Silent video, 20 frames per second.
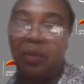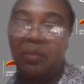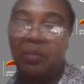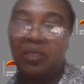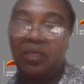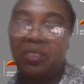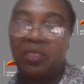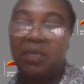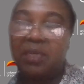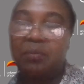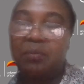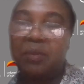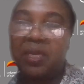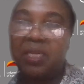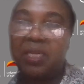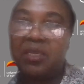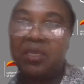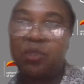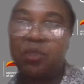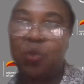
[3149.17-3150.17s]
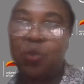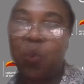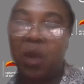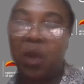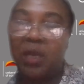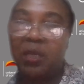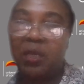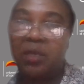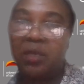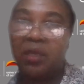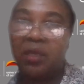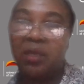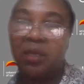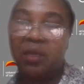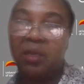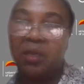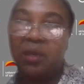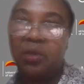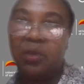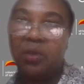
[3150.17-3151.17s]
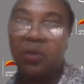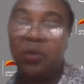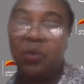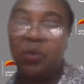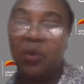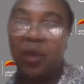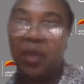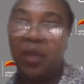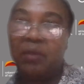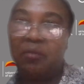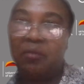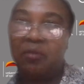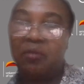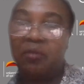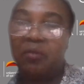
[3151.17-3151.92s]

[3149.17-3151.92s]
statement is what you have